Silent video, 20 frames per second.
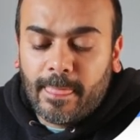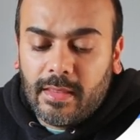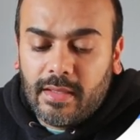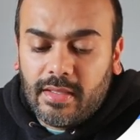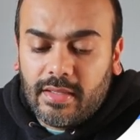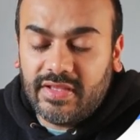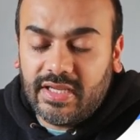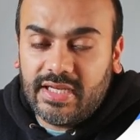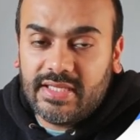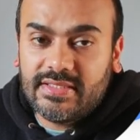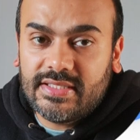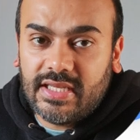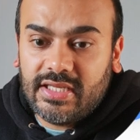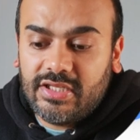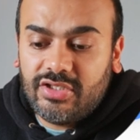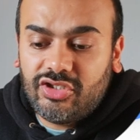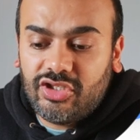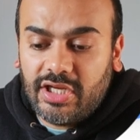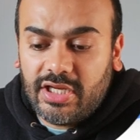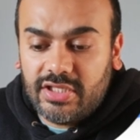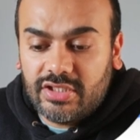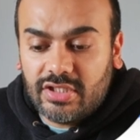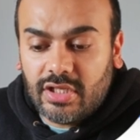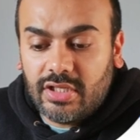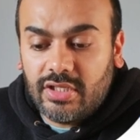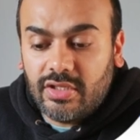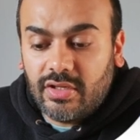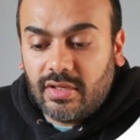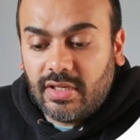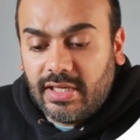If there is any change
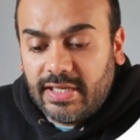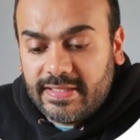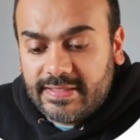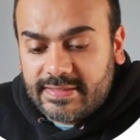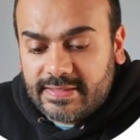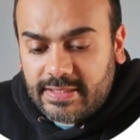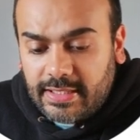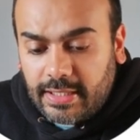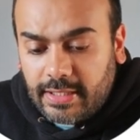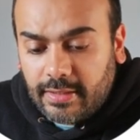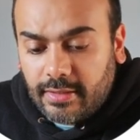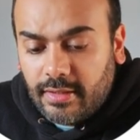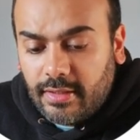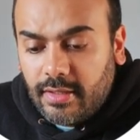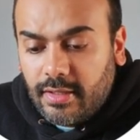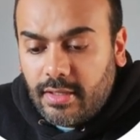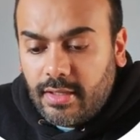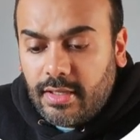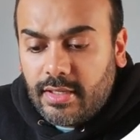in your listing,